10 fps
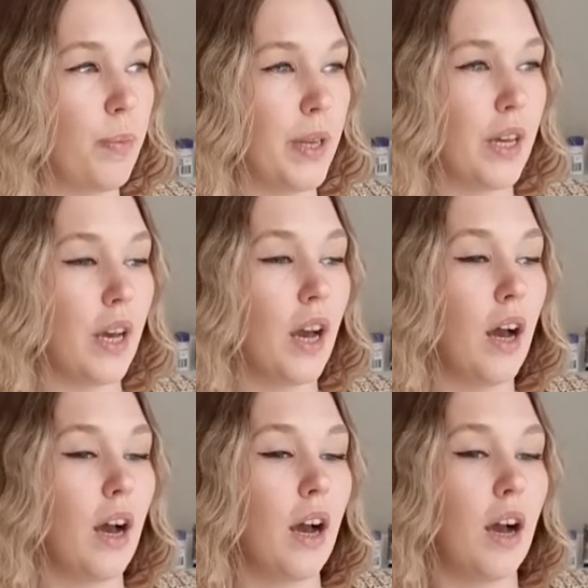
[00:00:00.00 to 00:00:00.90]
be
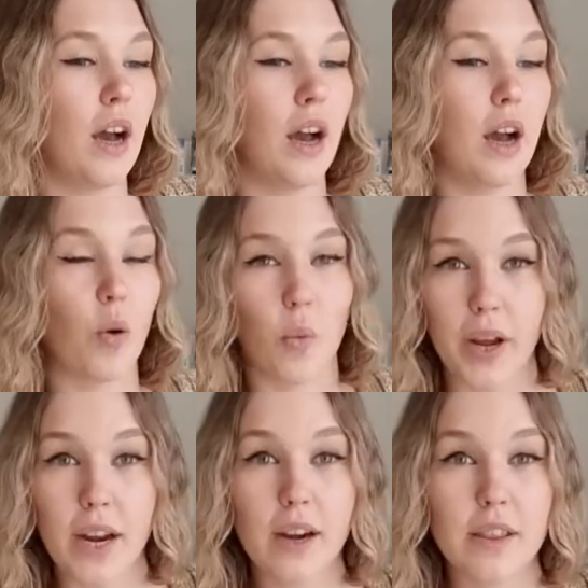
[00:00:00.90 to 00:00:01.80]

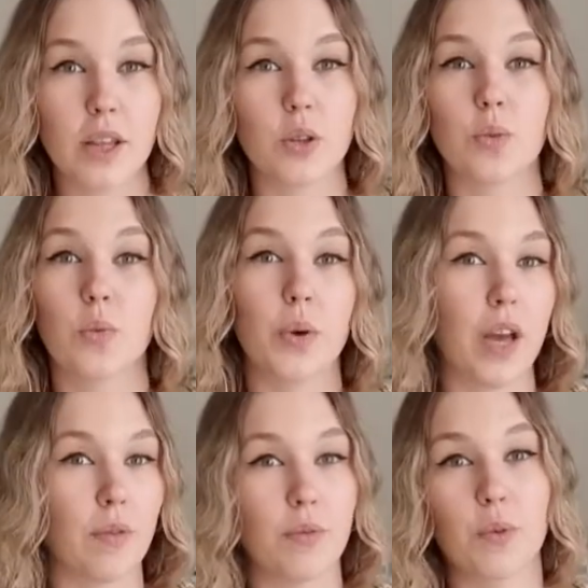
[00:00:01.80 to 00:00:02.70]
aware that we
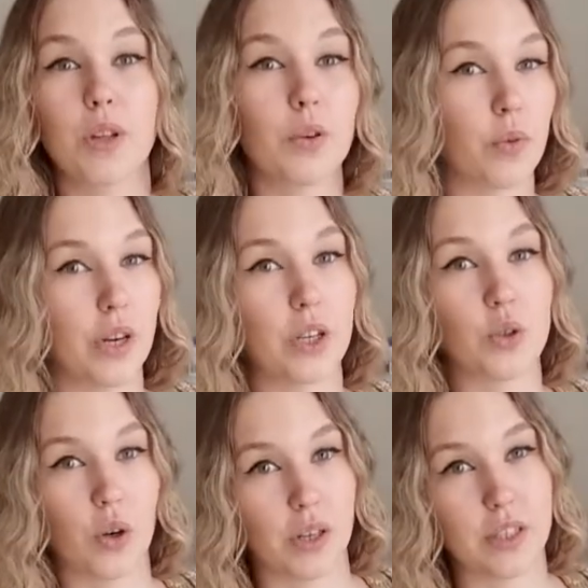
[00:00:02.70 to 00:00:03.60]
are fully ready
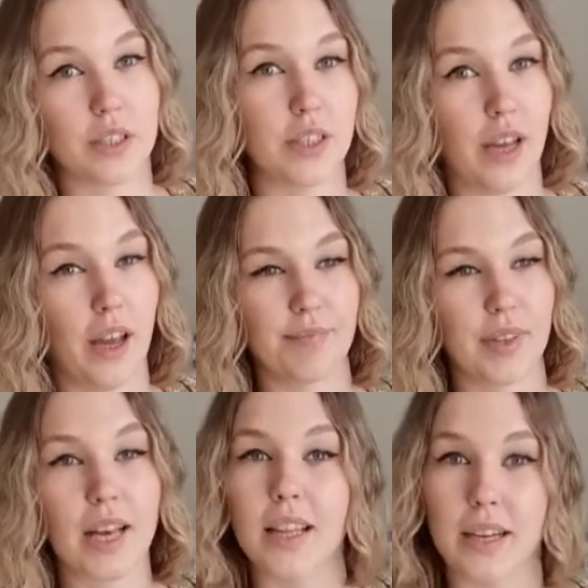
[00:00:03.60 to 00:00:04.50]
to undertake
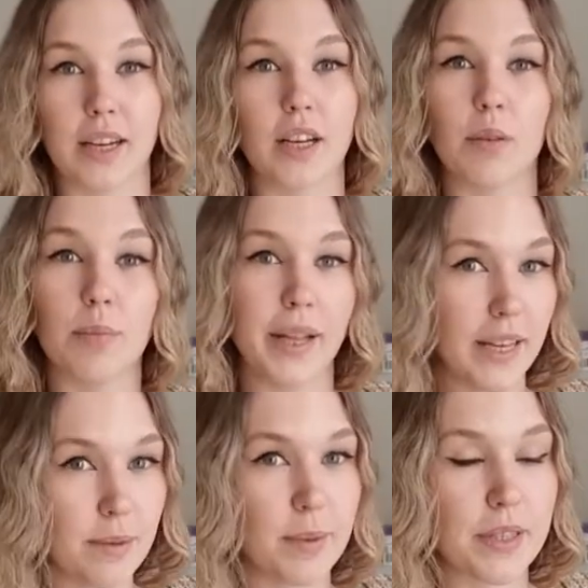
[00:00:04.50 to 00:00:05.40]
clinical
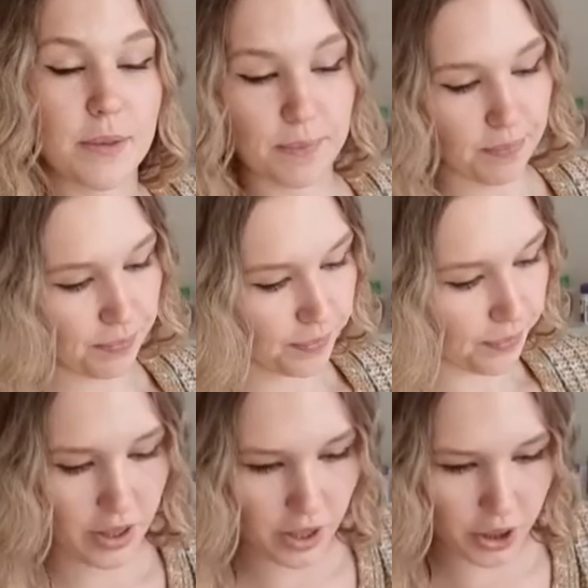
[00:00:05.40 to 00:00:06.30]
placements.
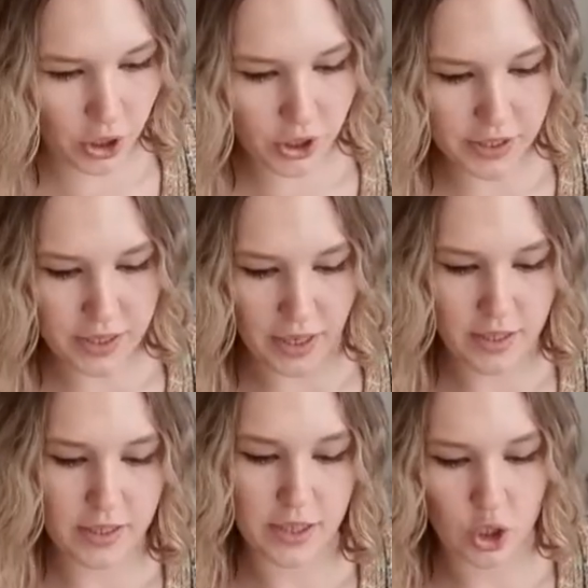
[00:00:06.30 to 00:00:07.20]
The third
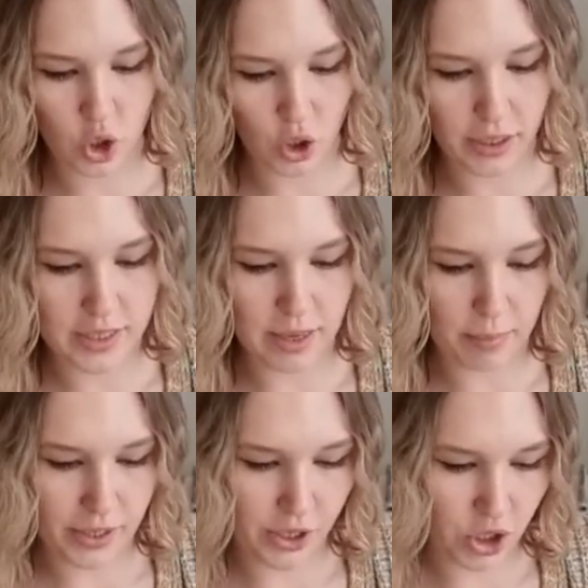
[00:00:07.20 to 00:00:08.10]
task is called
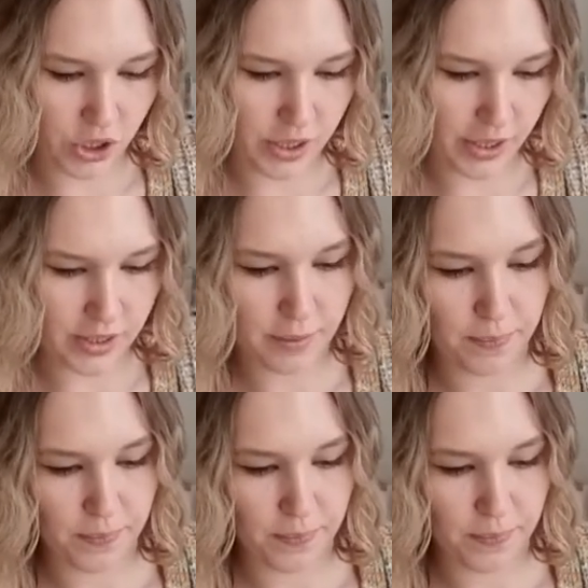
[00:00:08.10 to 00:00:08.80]
examination task.